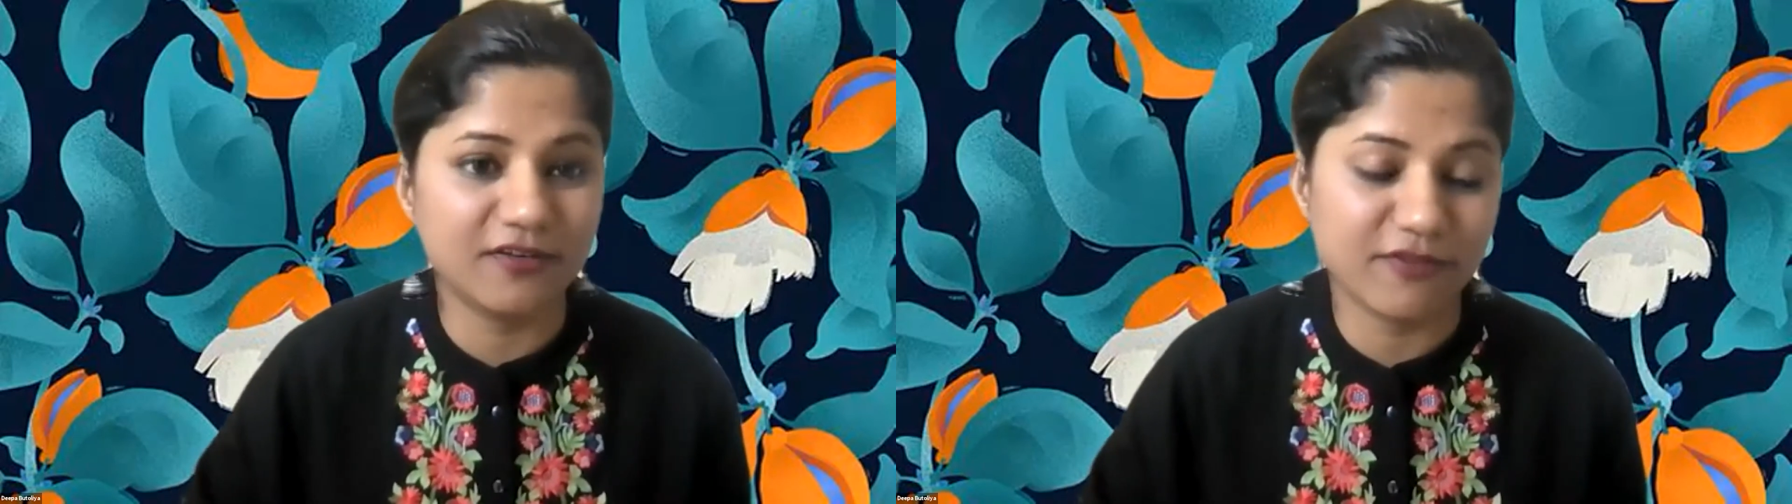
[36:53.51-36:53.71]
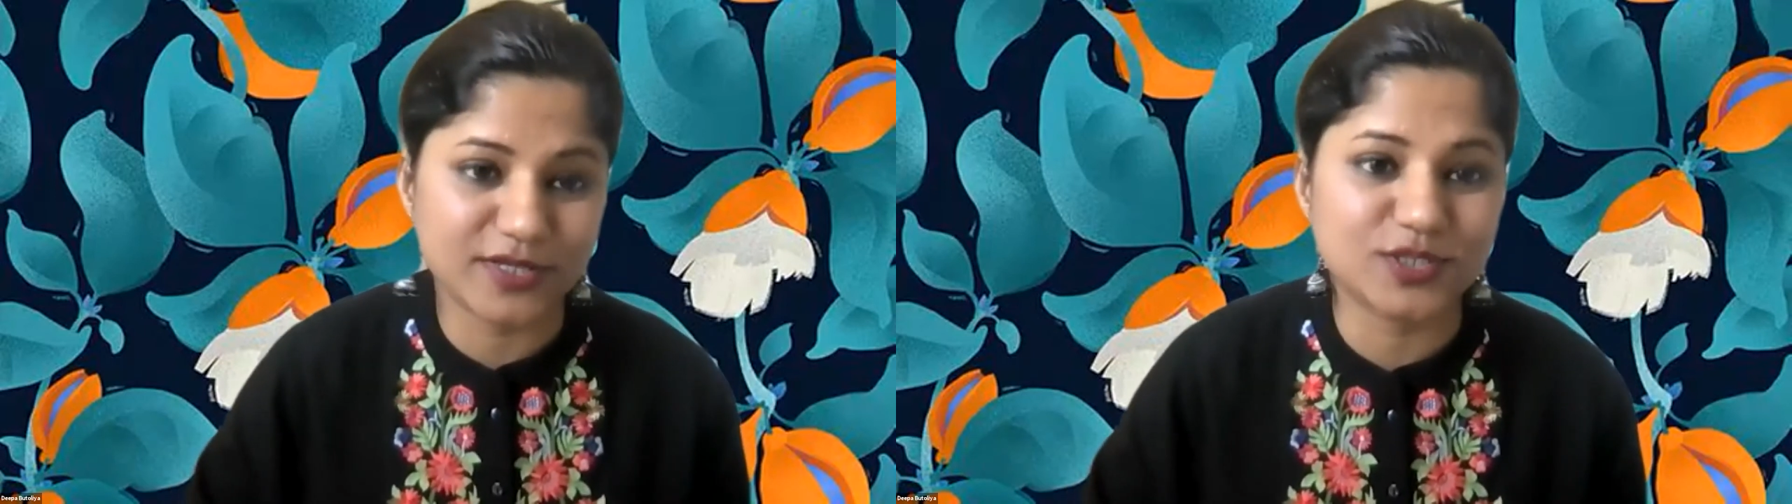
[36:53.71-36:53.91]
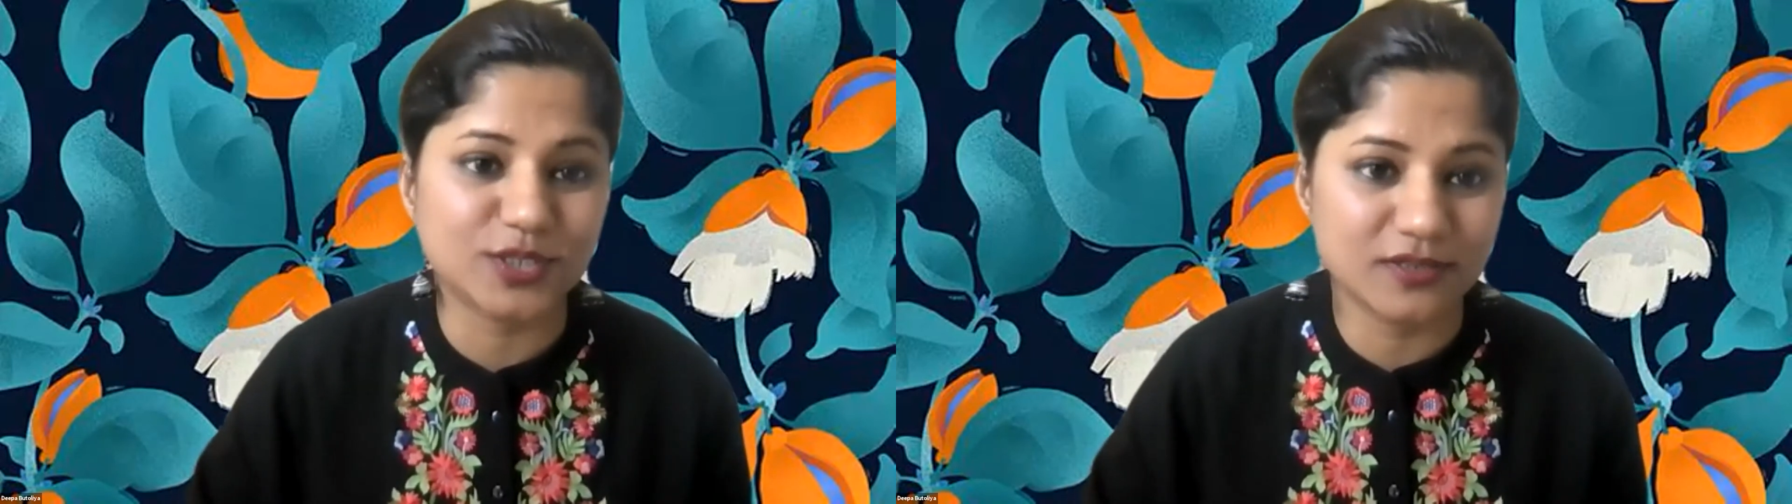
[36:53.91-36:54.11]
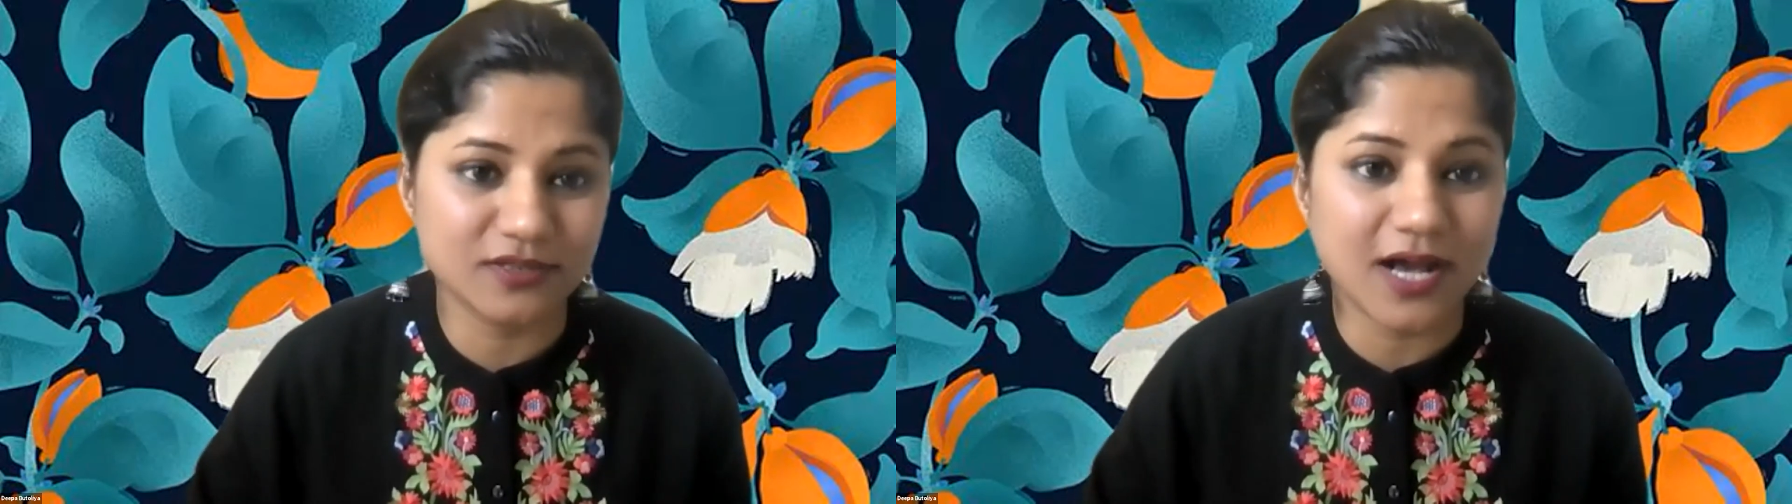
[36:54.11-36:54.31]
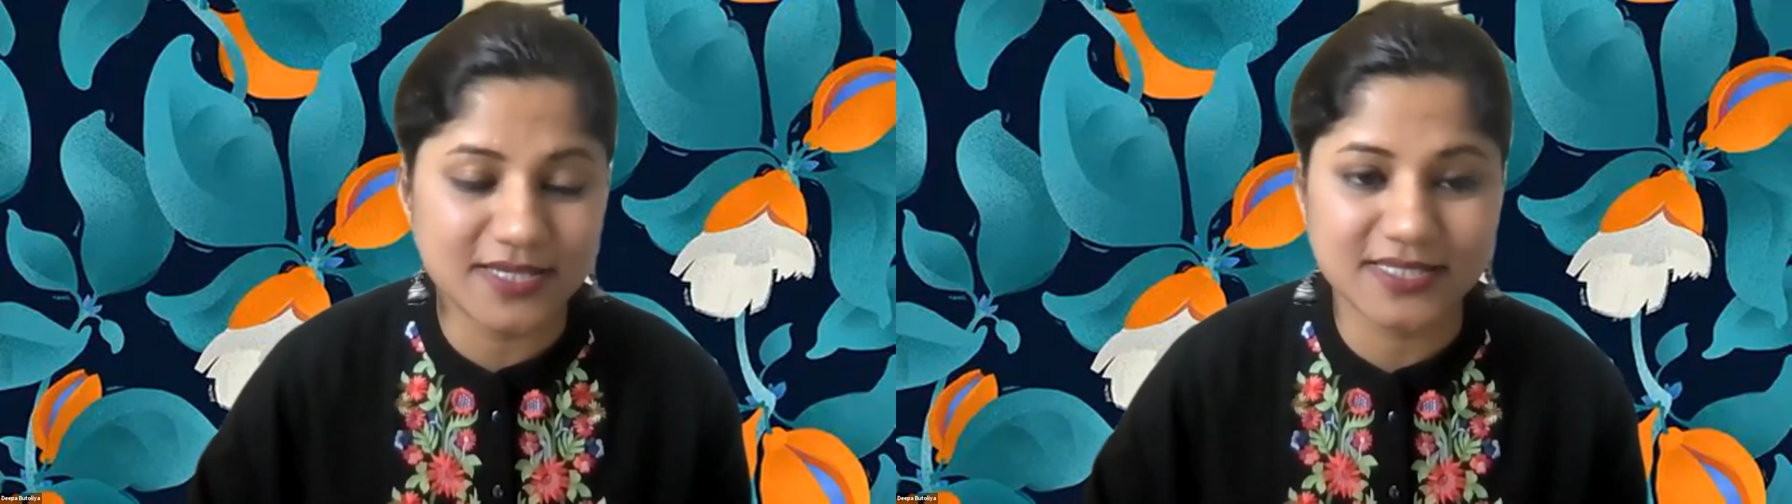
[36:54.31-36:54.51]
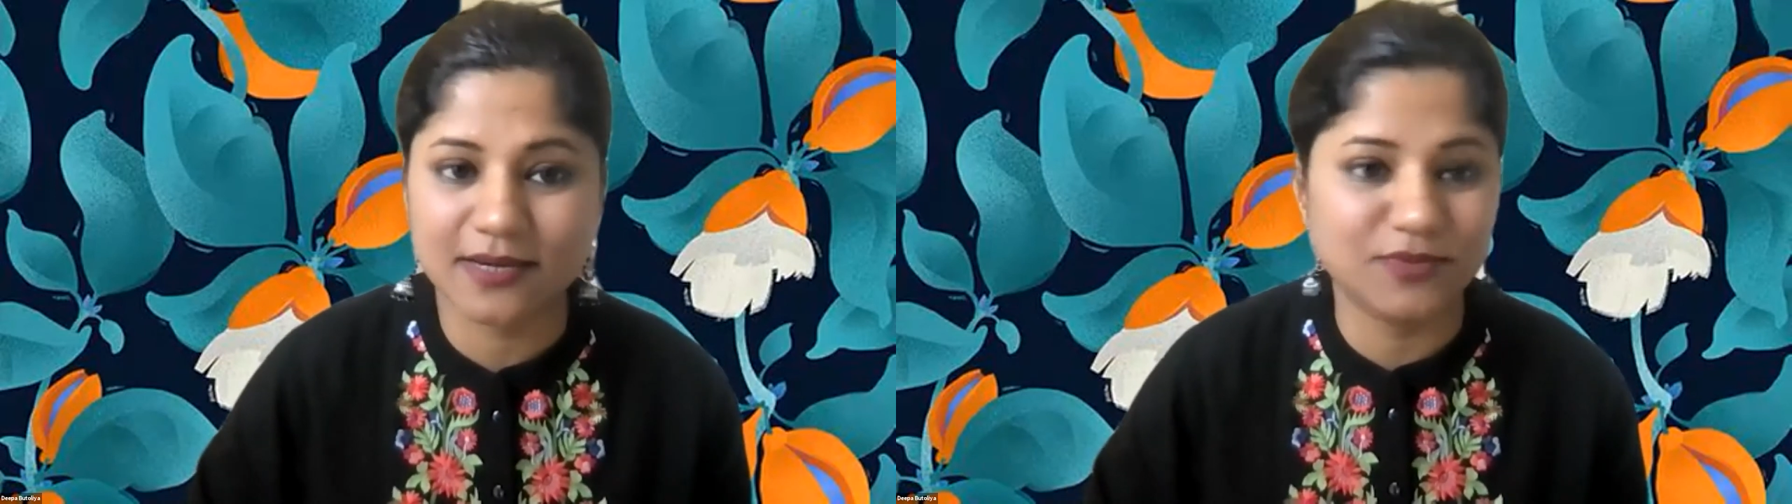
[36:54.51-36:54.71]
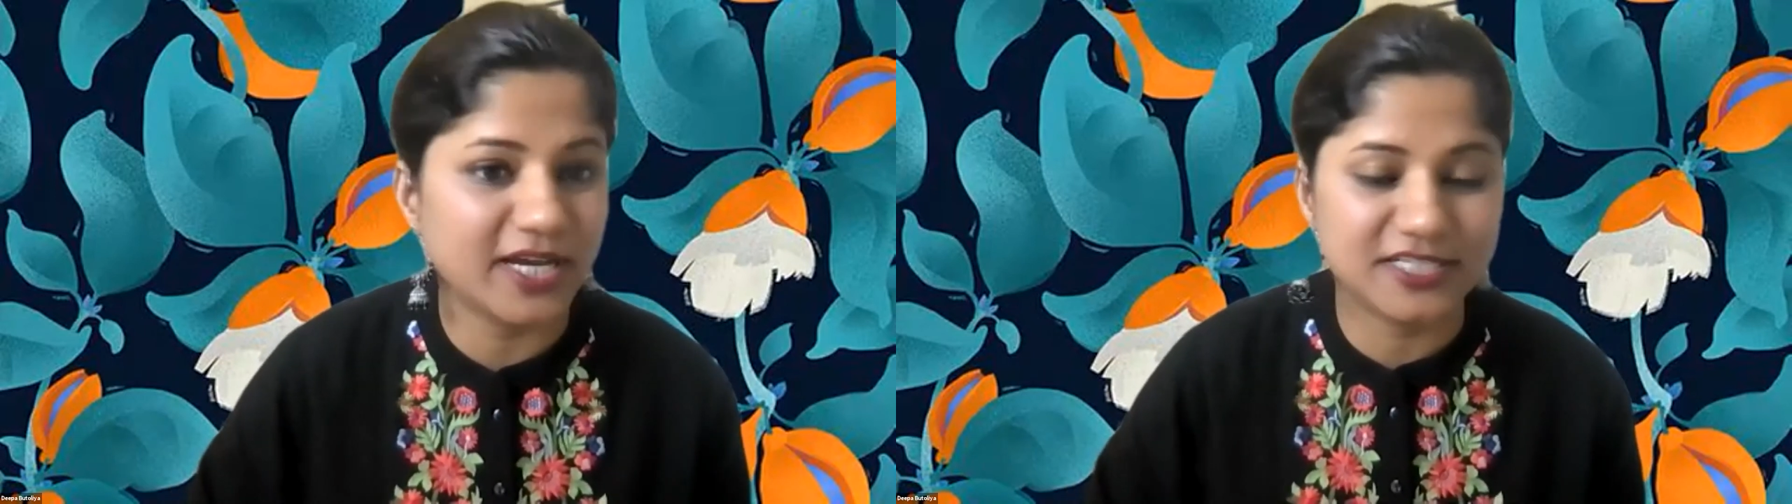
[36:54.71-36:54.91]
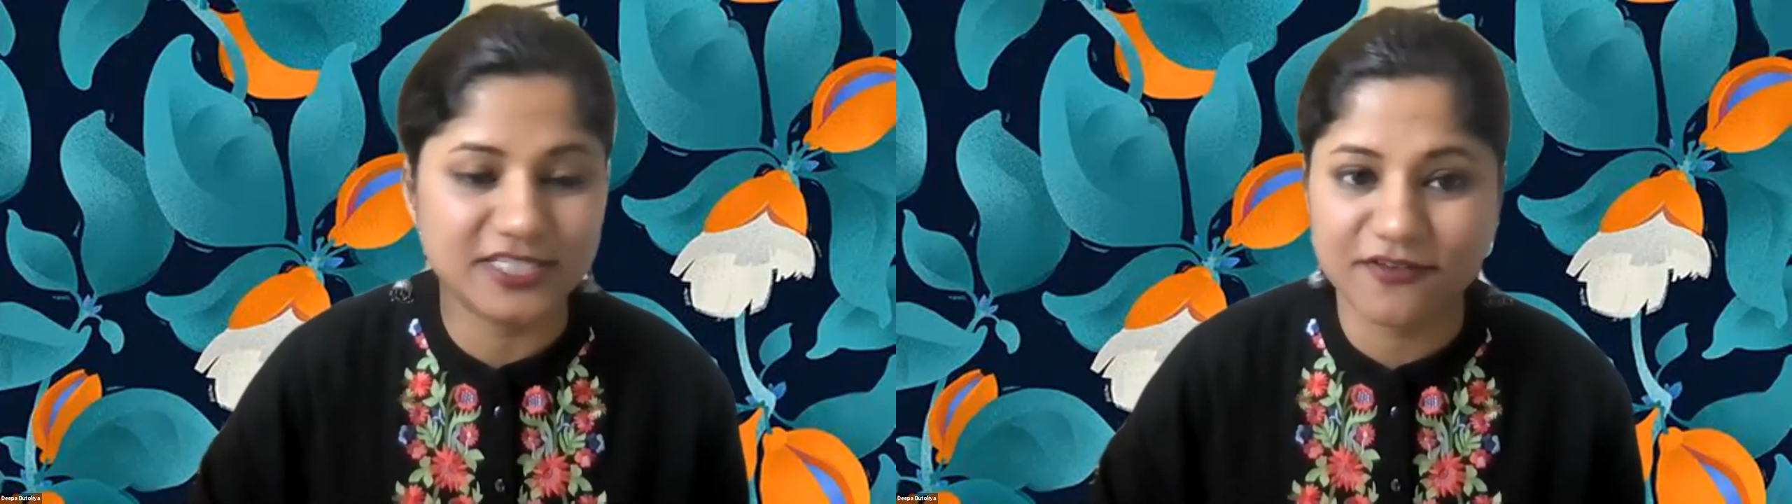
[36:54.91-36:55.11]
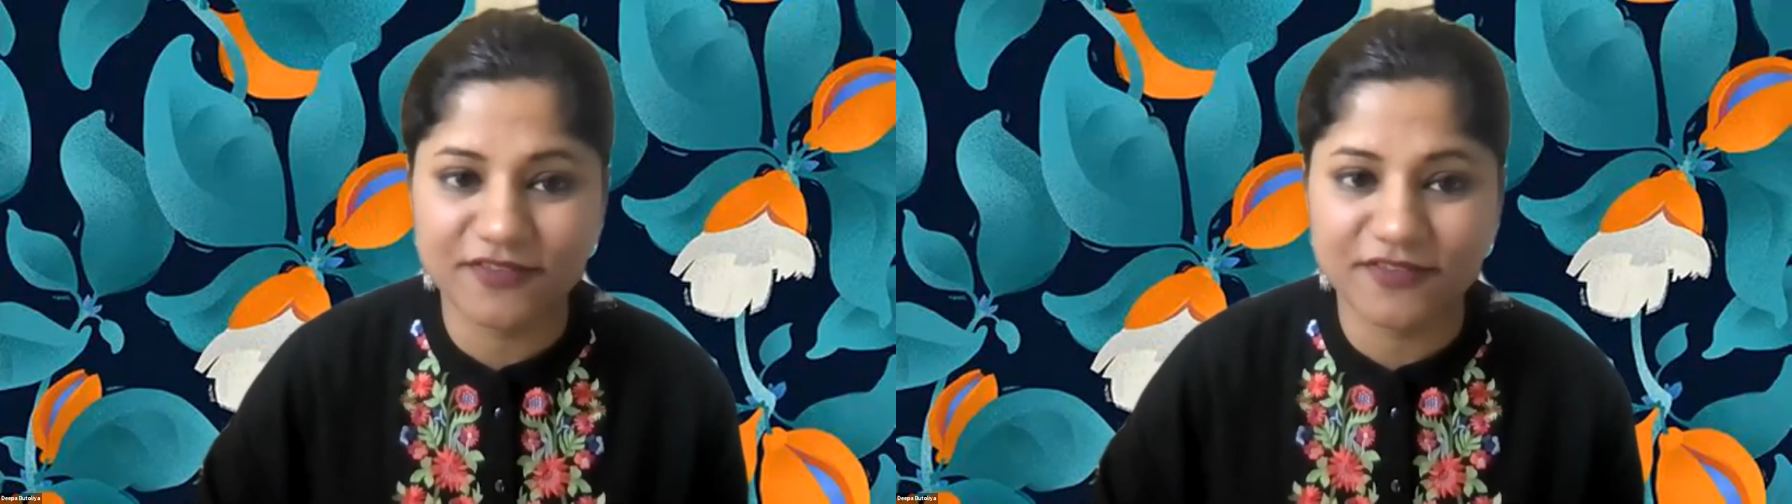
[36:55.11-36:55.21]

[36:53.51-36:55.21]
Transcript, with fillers: western concept the idea of